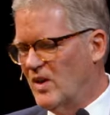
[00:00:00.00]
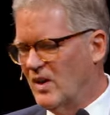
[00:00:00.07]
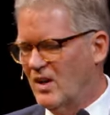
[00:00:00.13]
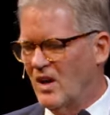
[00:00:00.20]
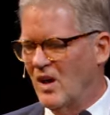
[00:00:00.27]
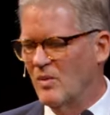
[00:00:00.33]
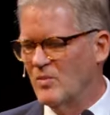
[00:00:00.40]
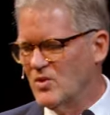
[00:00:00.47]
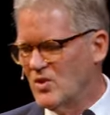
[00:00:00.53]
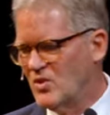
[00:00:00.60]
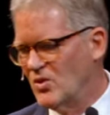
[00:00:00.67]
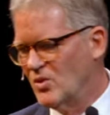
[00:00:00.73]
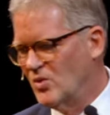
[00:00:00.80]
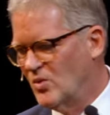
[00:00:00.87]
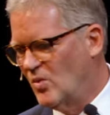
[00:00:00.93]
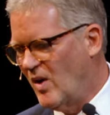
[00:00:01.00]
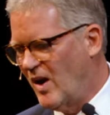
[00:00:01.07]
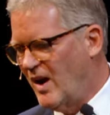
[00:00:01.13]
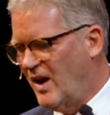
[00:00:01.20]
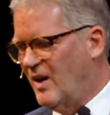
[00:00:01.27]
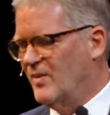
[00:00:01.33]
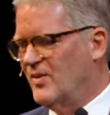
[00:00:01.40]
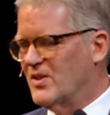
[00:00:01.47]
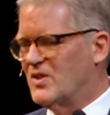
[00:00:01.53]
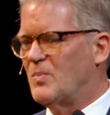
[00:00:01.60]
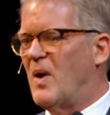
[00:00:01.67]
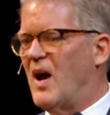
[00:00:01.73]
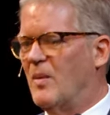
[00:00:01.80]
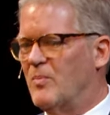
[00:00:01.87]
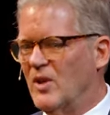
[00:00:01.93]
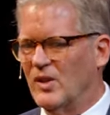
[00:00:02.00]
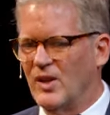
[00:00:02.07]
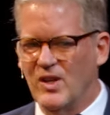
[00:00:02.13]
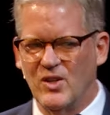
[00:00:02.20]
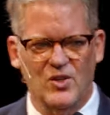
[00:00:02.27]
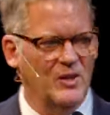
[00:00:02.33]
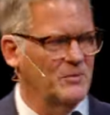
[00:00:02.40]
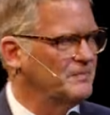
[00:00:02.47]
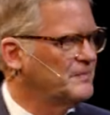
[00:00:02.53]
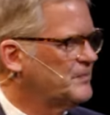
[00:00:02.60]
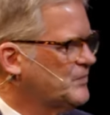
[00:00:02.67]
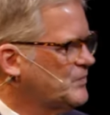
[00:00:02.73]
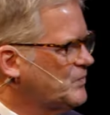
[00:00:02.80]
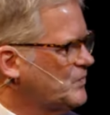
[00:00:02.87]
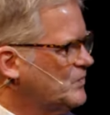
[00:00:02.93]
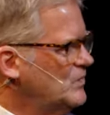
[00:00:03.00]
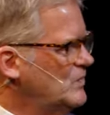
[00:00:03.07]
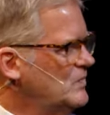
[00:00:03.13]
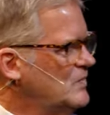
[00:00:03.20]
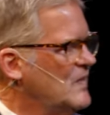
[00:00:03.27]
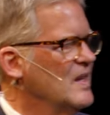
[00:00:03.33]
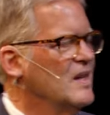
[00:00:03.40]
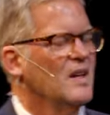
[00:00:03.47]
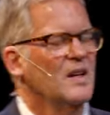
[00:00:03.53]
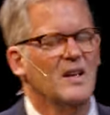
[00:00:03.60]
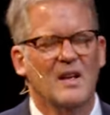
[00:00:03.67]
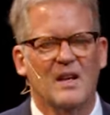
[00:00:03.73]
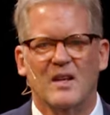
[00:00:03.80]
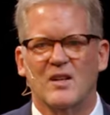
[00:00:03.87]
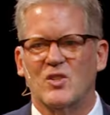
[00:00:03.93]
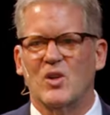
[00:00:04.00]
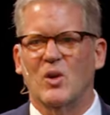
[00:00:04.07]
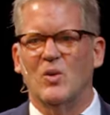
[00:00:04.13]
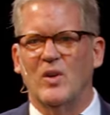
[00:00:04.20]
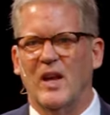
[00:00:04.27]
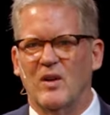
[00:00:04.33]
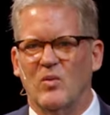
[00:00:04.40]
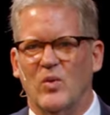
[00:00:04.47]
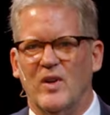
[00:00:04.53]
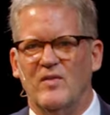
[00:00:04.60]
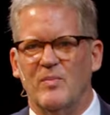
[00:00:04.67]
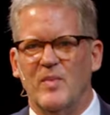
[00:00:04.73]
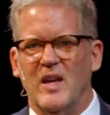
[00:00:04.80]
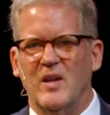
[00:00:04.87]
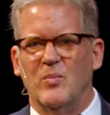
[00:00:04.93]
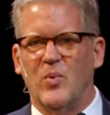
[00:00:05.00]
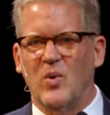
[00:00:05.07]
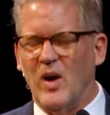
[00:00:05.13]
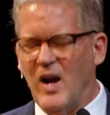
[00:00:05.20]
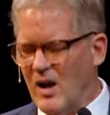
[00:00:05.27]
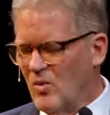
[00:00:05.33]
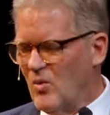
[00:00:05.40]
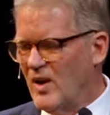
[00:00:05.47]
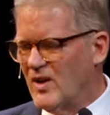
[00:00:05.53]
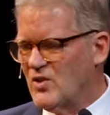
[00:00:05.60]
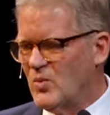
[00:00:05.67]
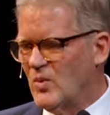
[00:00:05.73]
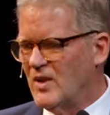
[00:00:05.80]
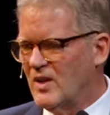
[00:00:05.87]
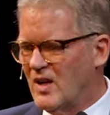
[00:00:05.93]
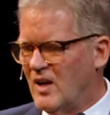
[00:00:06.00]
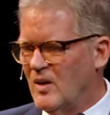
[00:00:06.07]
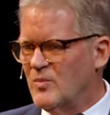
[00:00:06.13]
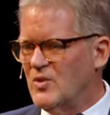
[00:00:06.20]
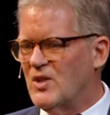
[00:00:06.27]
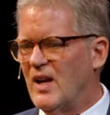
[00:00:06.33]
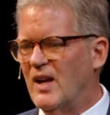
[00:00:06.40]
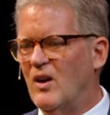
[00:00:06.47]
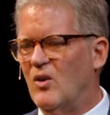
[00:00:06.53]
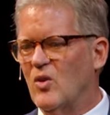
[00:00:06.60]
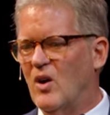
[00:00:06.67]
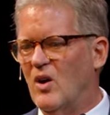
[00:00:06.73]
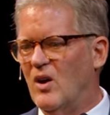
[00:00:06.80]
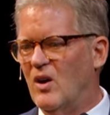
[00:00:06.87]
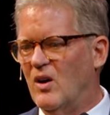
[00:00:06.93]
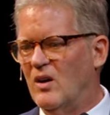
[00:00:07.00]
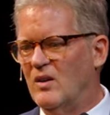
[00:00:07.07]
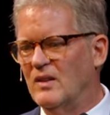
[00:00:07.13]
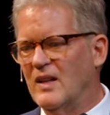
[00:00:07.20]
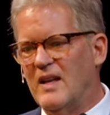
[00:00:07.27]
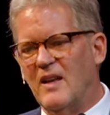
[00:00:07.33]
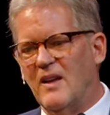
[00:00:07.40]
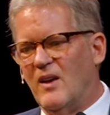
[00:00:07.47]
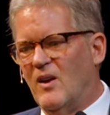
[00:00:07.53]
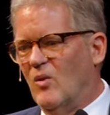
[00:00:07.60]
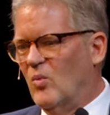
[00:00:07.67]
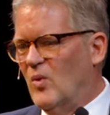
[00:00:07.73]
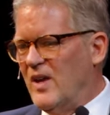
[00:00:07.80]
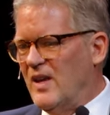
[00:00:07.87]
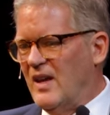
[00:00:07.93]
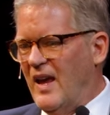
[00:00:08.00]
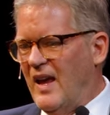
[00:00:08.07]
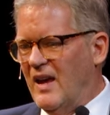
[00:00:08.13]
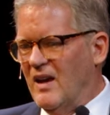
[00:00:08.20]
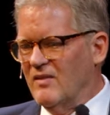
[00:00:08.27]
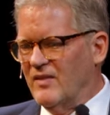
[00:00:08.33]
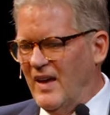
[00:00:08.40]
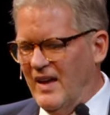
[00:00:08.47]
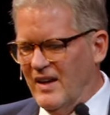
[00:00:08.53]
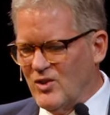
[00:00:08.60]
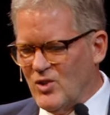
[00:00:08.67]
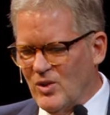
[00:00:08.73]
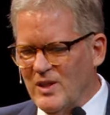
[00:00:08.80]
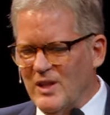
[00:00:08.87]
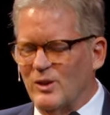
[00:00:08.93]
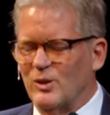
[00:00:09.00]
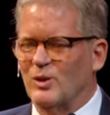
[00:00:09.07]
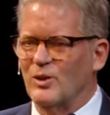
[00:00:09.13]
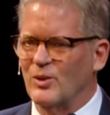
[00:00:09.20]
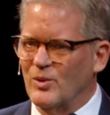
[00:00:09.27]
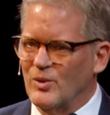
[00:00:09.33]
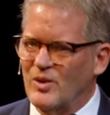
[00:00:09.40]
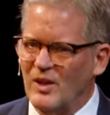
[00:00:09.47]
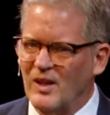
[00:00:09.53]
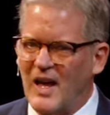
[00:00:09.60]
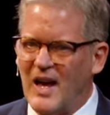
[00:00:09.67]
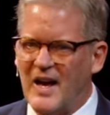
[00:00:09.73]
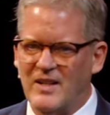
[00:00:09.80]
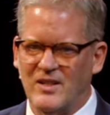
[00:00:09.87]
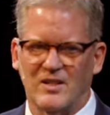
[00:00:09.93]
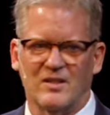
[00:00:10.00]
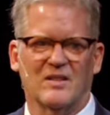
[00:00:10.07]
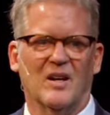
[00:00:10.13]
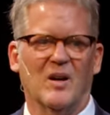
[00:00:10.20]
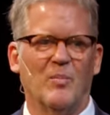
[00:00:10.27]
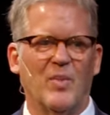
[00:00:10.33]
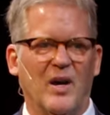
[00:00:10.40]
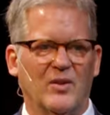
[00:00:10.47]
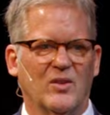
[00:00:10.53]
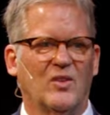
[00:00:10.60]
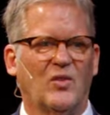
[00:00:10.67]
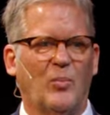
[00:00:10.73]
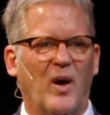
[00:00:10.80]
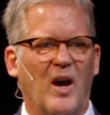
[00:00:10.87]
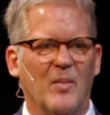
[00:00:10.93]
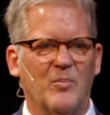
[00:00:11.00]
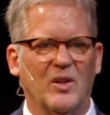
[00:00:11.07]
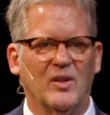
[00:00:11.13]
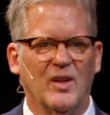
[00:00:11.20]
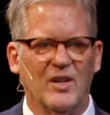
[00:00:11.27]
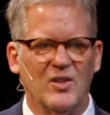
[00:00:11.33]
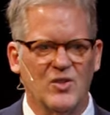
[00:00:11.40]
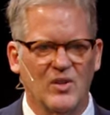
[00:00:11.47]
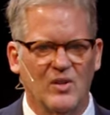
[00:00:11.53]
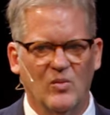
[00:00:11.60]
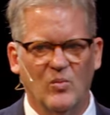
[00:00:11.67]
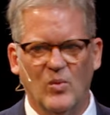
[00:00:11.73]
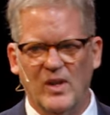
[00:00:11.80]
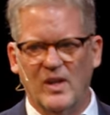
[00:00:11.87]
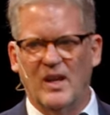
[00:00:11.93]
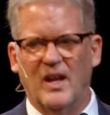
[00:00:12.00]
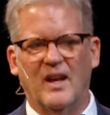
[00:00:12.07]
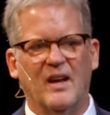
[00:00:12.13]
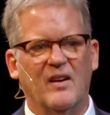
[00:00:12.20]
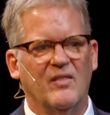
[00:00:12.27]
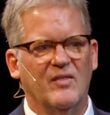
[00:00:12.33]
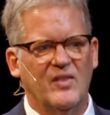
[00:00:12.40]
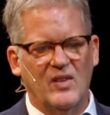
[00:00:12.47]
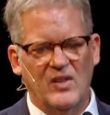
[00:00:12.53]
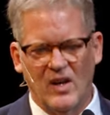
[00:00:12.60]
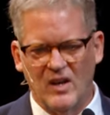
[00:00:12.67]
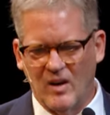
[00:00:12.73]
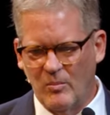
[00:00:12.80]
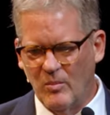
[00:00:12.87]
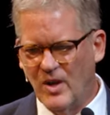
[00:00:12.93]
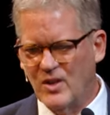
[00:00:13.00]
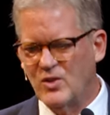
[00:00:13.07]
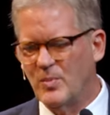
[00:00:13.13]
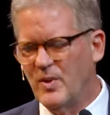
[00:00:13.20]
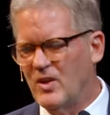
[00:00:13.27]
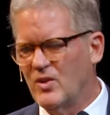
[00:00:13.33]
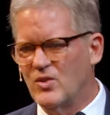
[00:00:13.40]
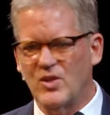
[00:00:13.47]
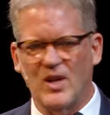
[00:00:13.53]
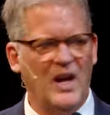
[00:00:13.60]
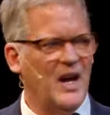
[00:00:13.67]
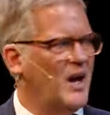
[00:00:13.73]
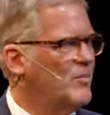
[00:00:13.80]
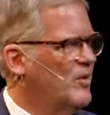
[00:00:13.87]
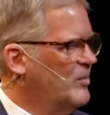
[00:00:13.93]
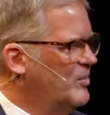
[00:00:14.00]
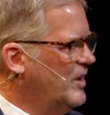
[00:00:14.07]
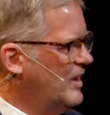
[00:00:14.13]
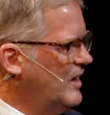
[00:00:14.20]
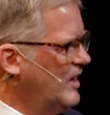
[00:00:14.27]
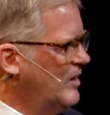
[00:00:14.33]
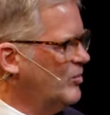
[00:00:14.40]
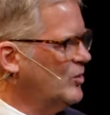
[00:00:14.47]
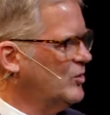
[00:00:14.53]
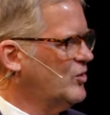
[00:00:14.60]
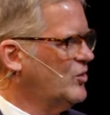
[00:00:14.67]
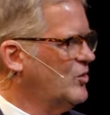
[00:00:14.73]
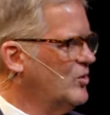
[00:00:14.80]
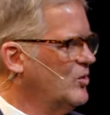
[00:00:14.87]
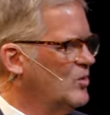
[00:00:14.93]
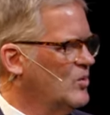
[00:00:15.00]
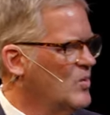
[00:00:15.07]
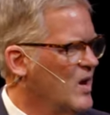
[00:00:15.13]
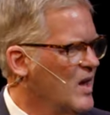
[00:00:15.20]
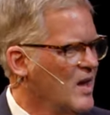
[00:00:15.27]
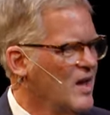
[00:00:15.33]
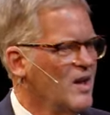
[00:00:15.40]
when it comes to uh, this population. So, again, we've made progress when it comes to alcohol. We have actually learned a lot about this population. We have done a much better job in being able to